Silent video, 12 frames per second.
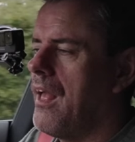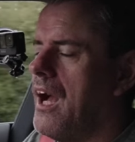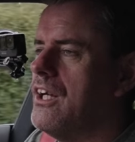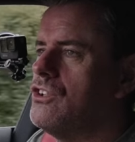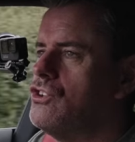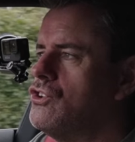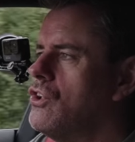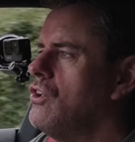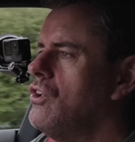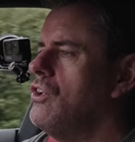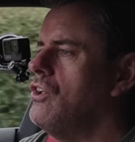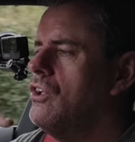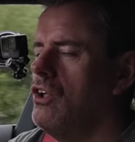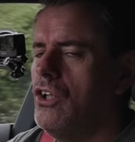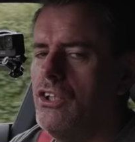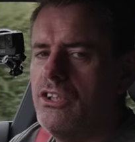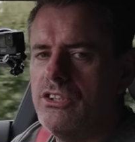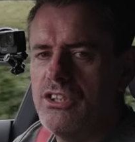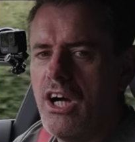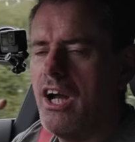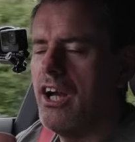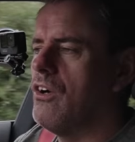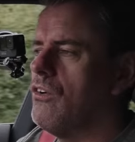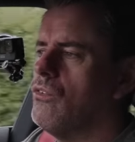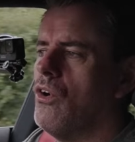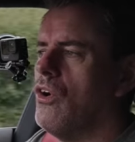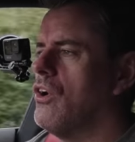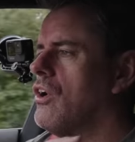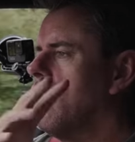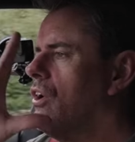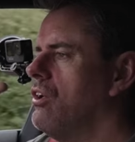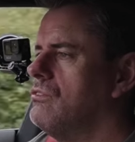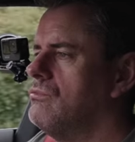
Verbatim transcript: A dull tire roar